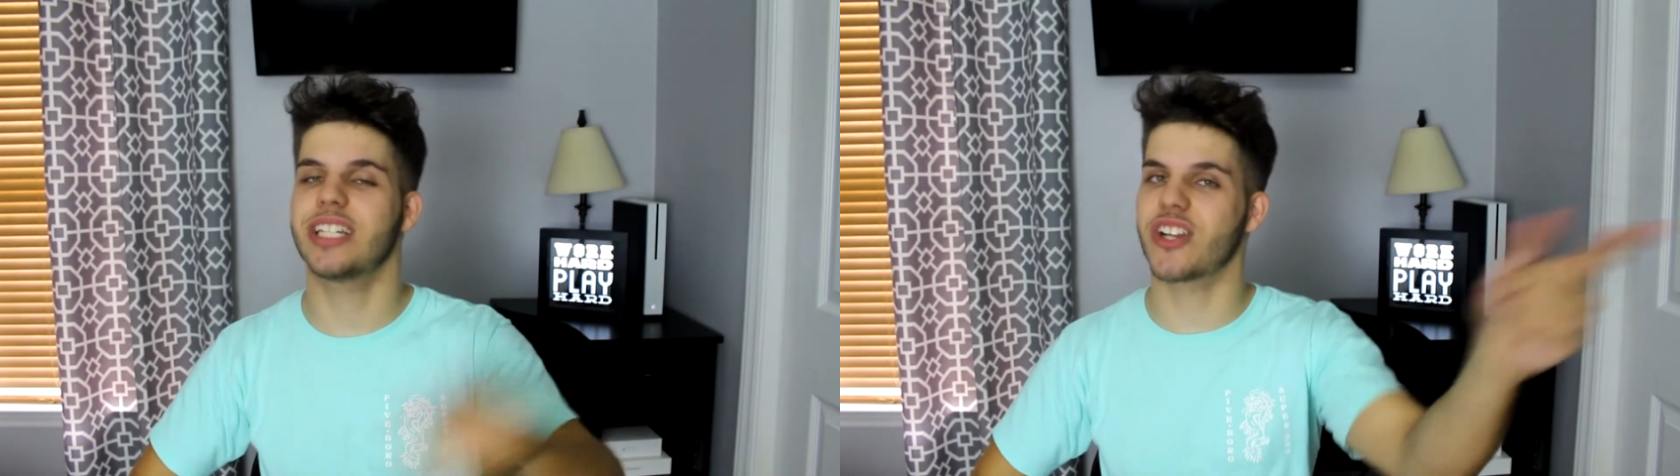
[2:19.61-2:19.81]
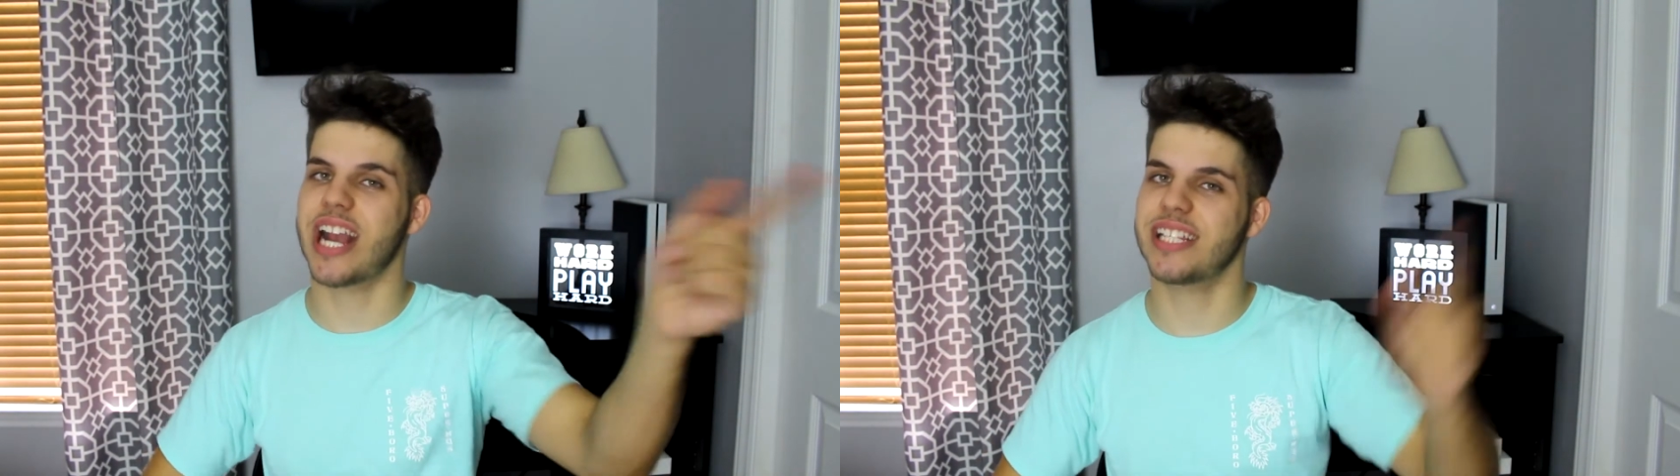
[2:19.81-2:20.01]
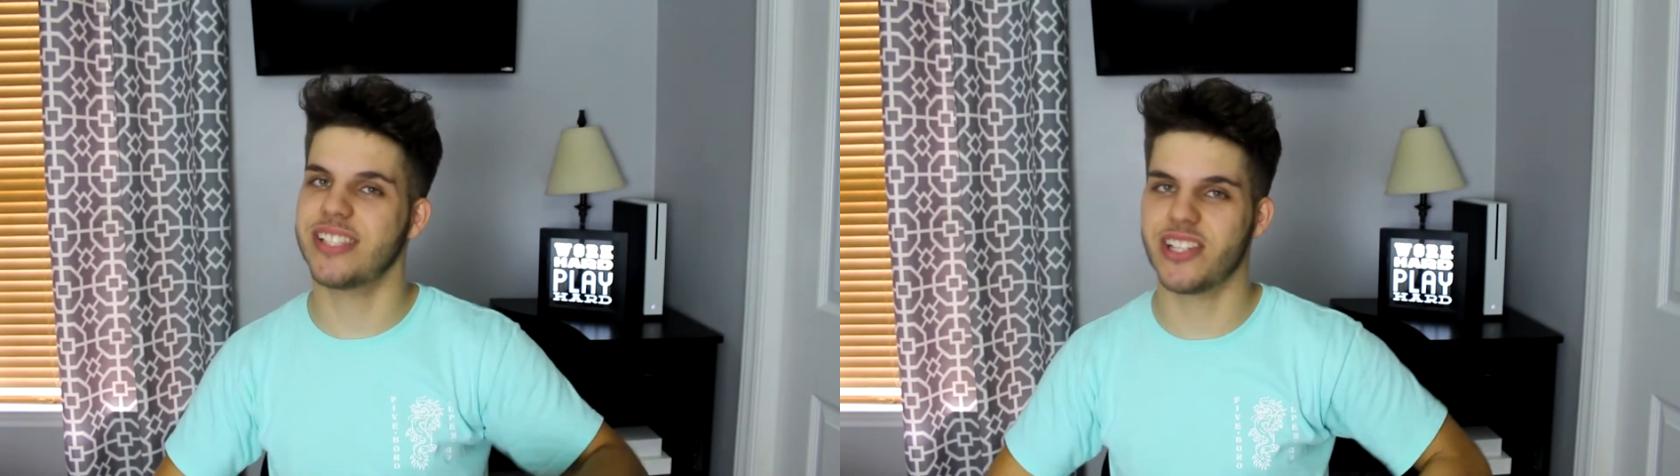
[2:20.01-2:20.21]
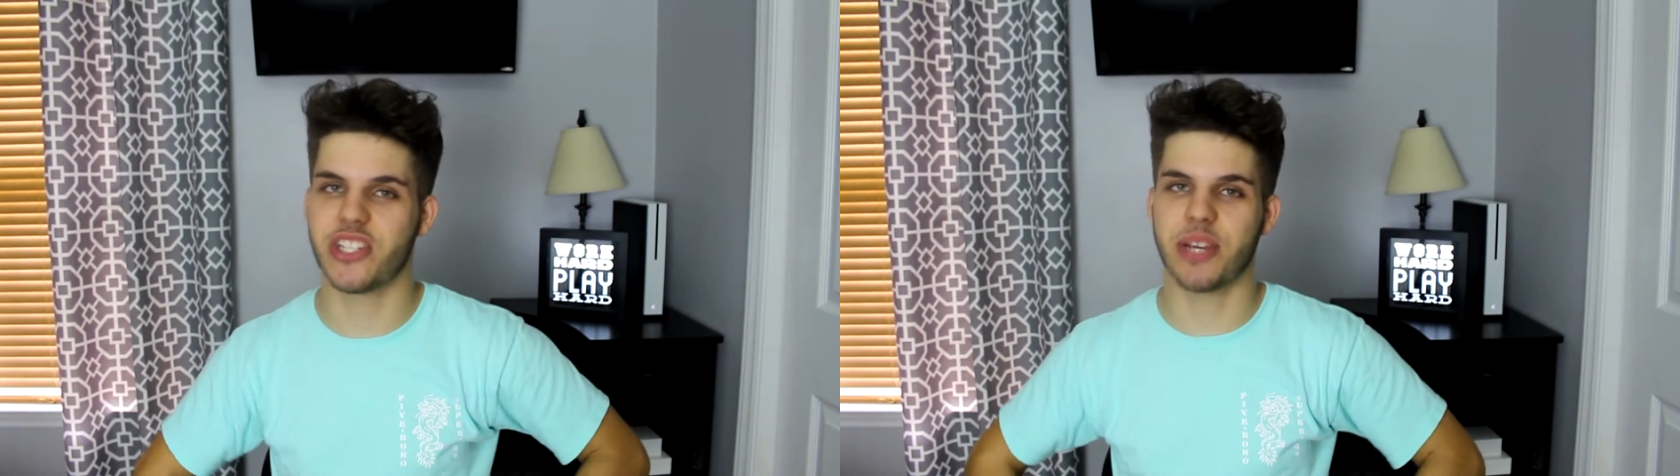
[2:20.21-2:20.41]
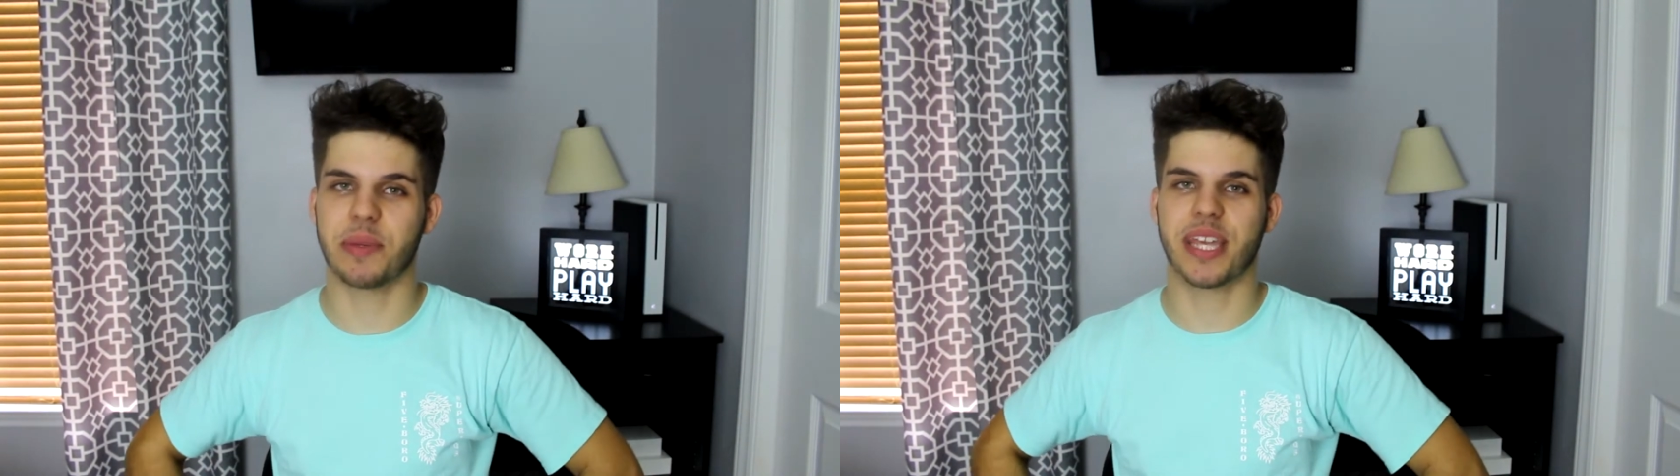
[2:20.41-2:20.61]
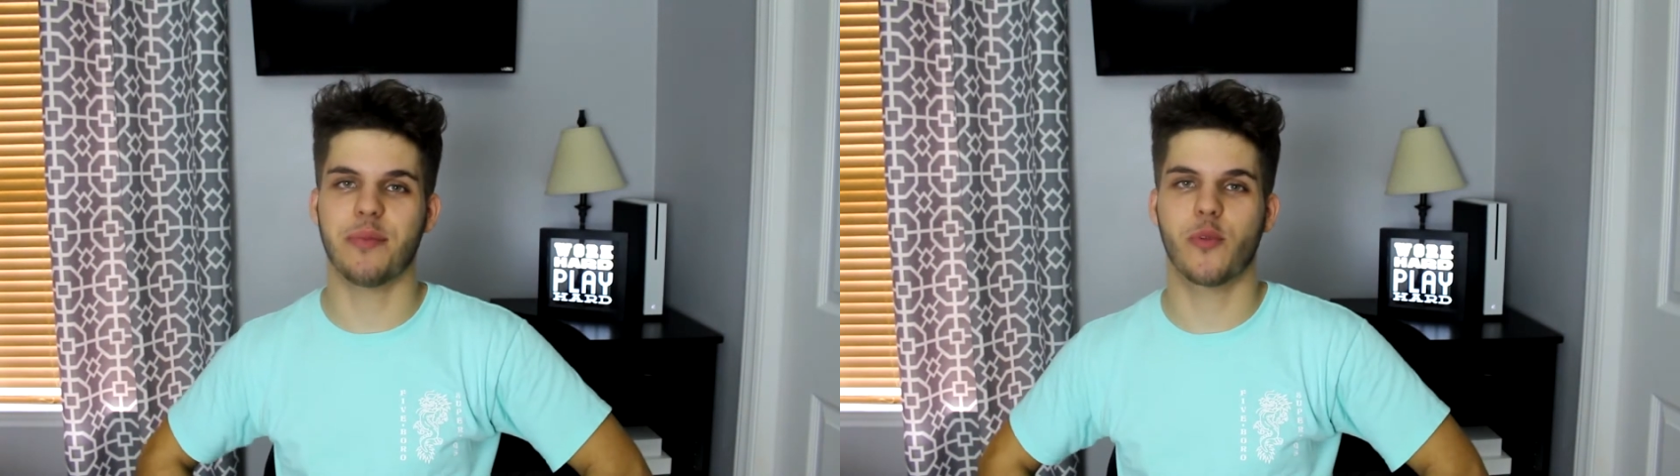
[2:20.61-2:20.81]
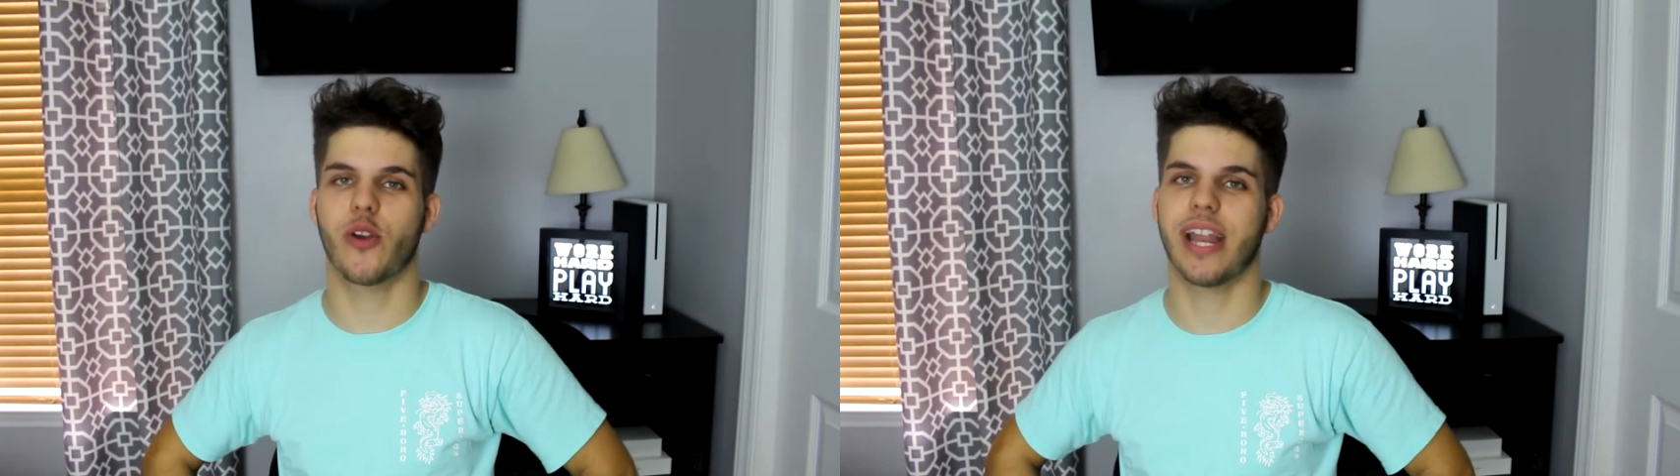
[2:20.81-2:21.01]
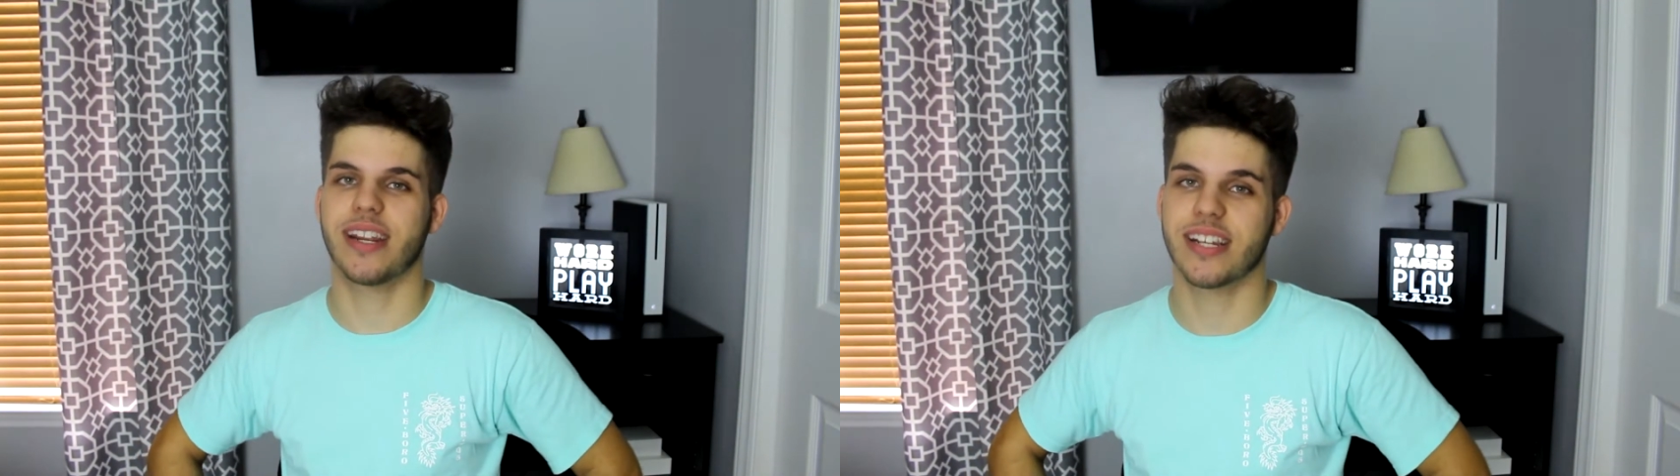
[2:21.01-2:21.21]
Get in the gym and keep
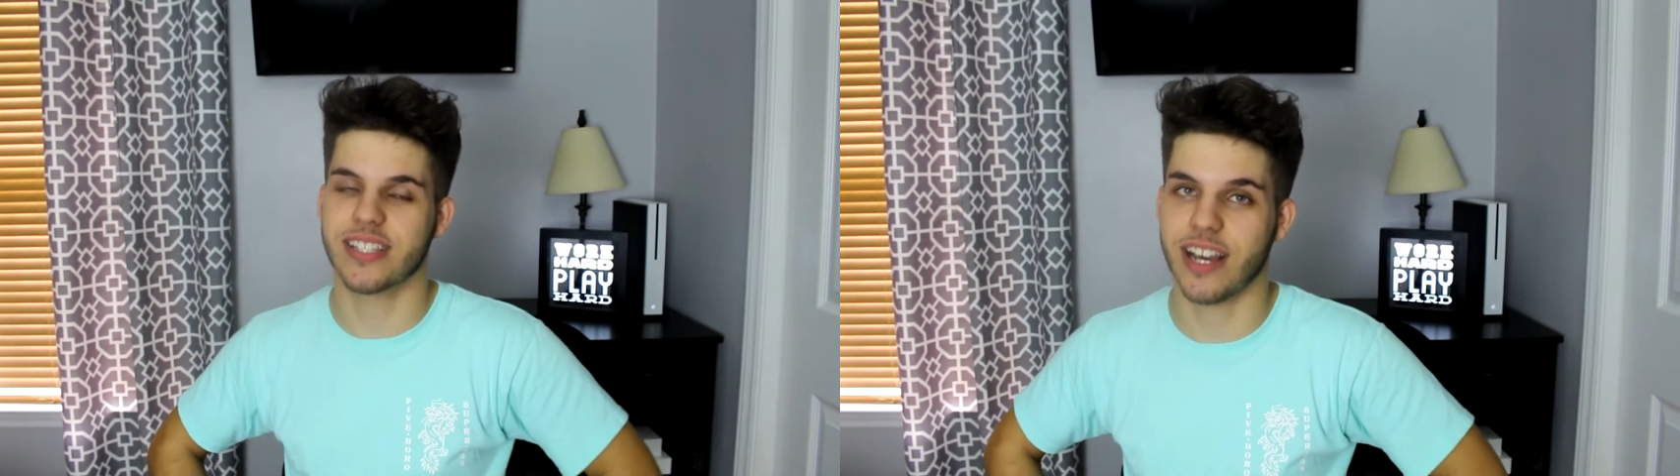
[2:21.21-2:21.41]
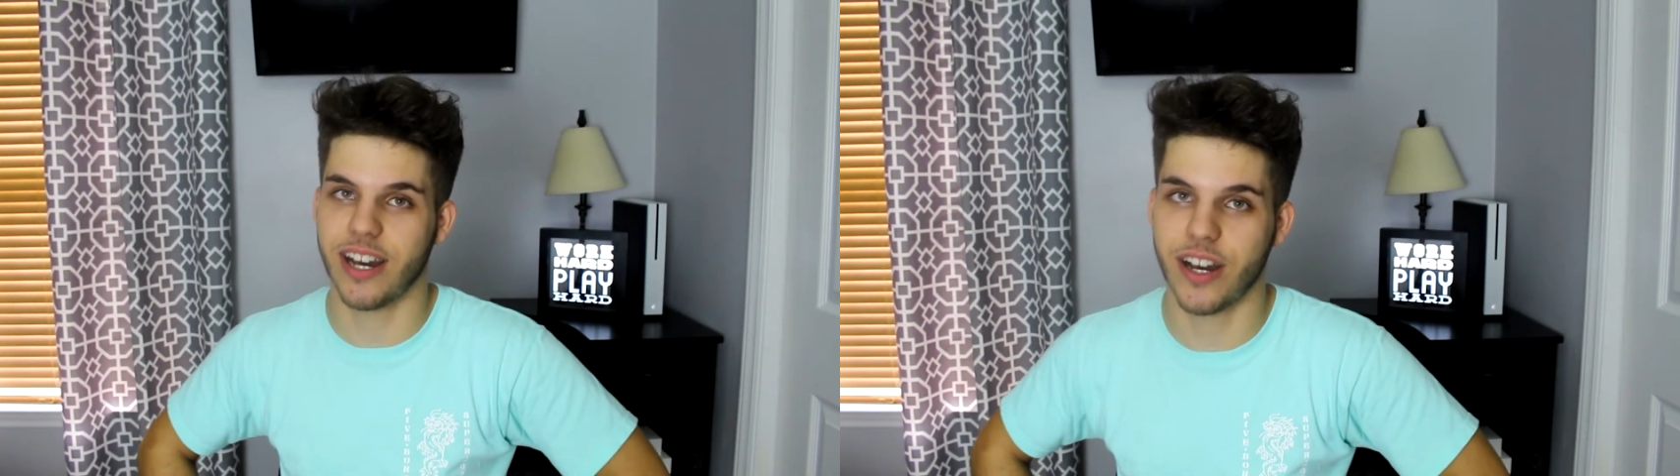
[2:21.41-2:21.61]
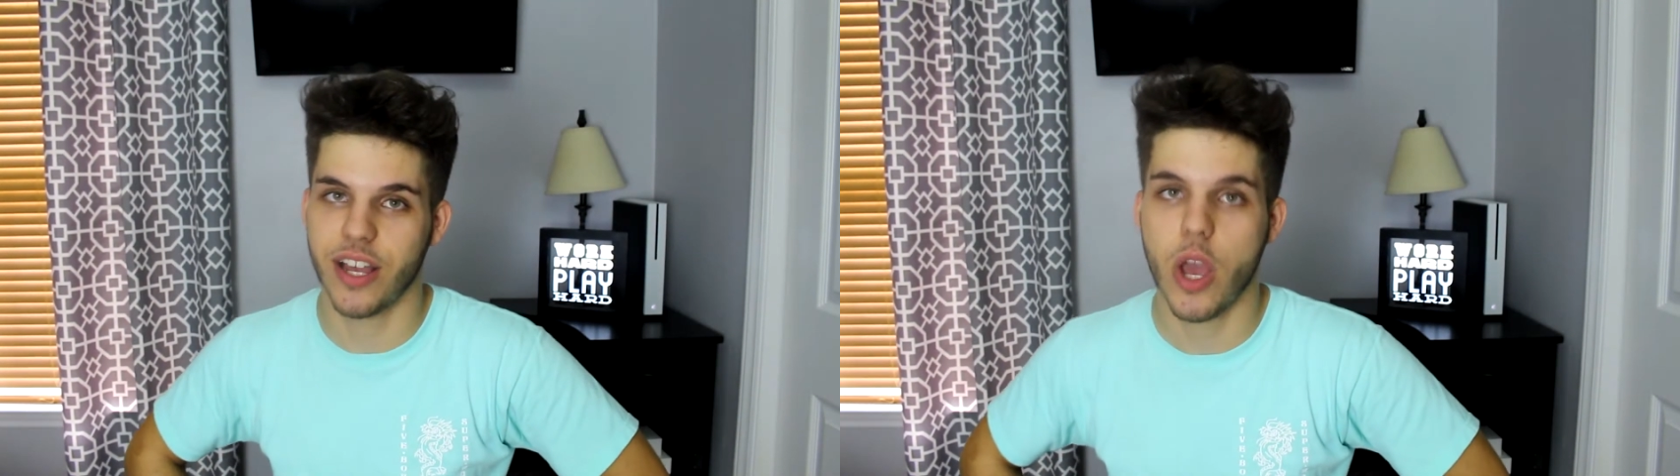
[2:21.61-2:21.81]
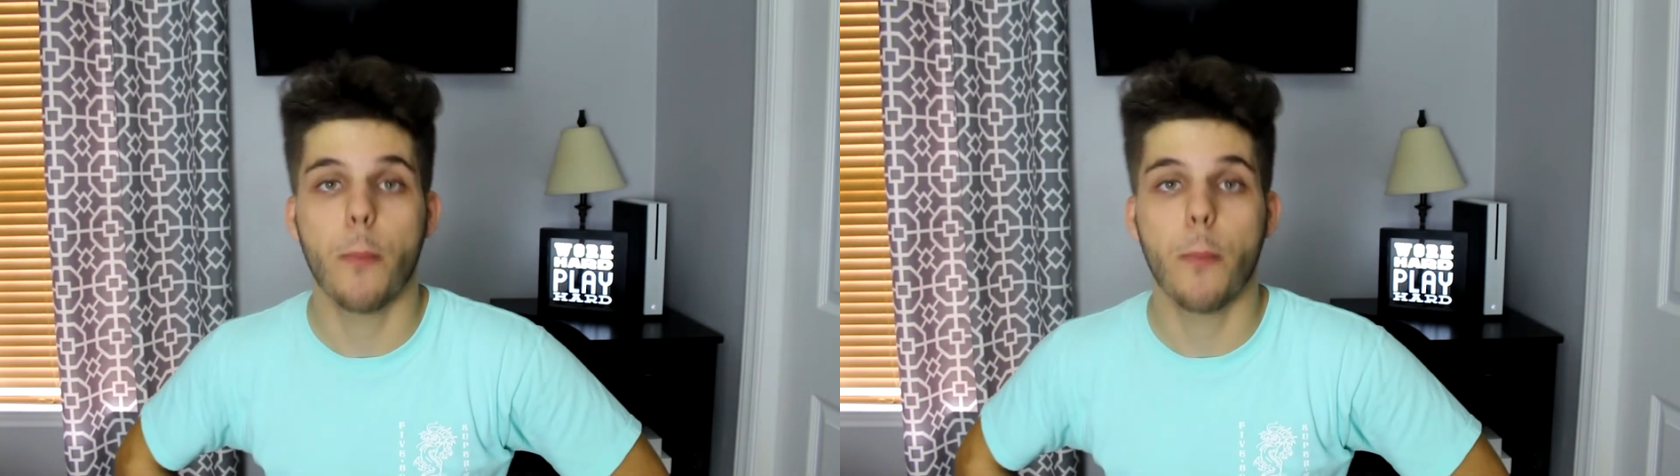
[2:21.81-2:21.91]
grinding, because uh,